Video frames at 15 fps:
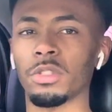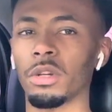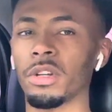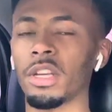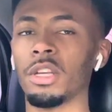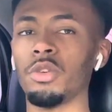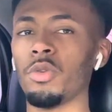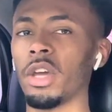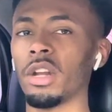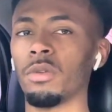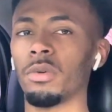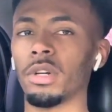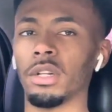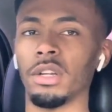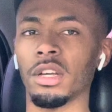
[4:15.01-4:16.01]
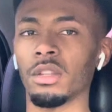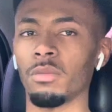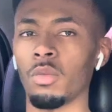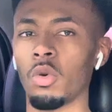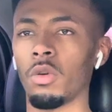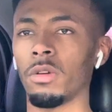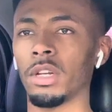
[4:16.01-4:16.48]
So then you hit them with another
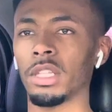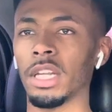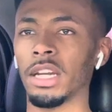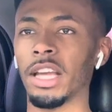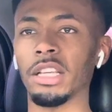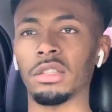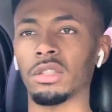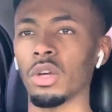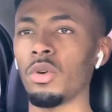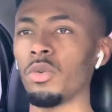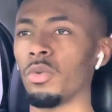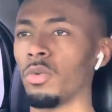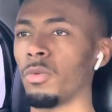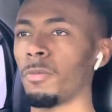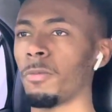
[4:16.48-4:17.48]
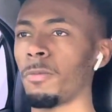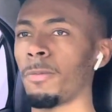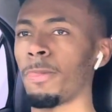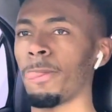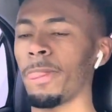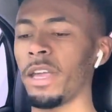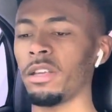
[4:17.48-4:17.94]
move, and they threw,
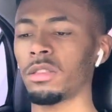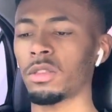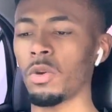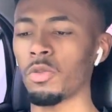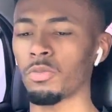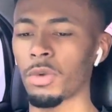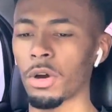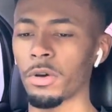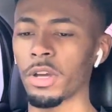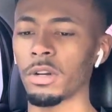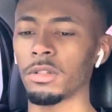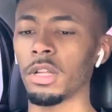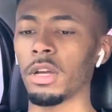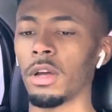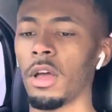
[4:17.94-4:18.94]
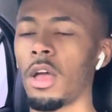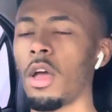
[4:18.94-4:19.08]
bro. Hit a look.